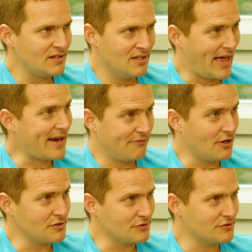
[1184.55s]
a lack of
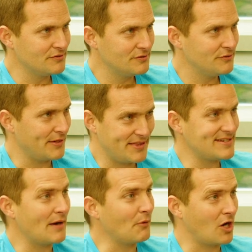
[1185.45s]
hunters. Right. That's
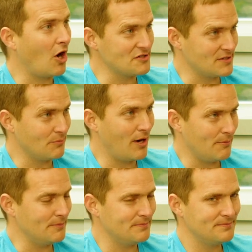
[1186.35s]
not what caused the
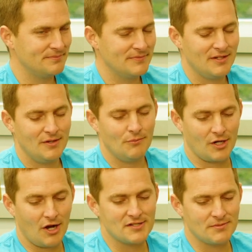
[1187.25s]
problem. What
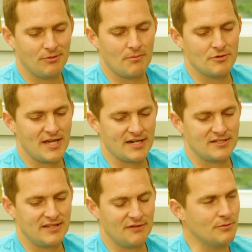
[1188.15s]
caused the problem was
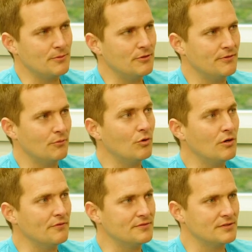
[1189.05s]
actually they removed the
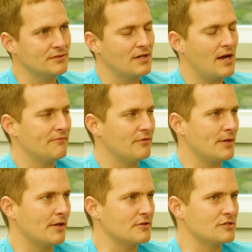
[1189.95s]
wolves um, from
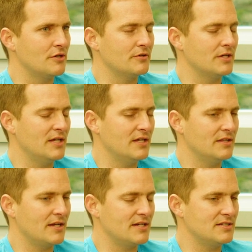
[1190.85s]
Yellowstone in
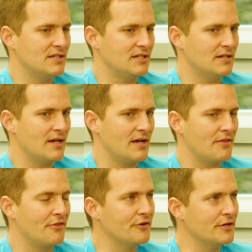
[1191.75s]
the 1930s.
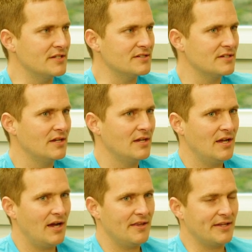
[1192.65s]

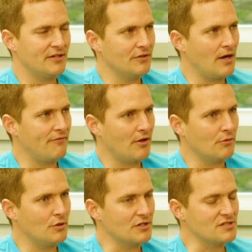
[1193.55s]
Uh, uh, they killed off all the
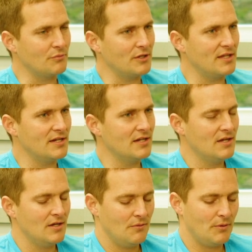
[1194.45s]
wolves. So what they
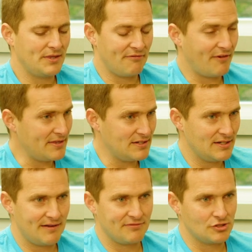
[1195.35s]
what they finally
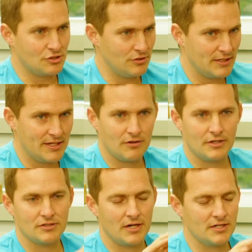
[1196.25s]
did after shooting the elk
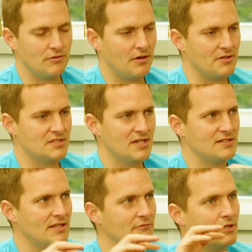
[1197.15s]
and trying to do all these
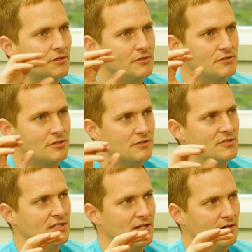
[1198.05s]
things, they reintroduced
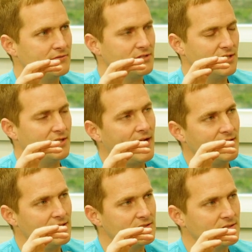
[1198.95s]
13 elves in the
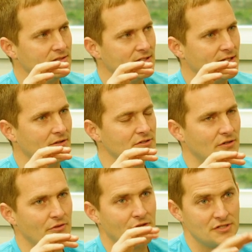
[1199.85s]
90s to
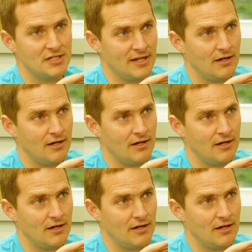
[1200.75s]
Yellowstone. 13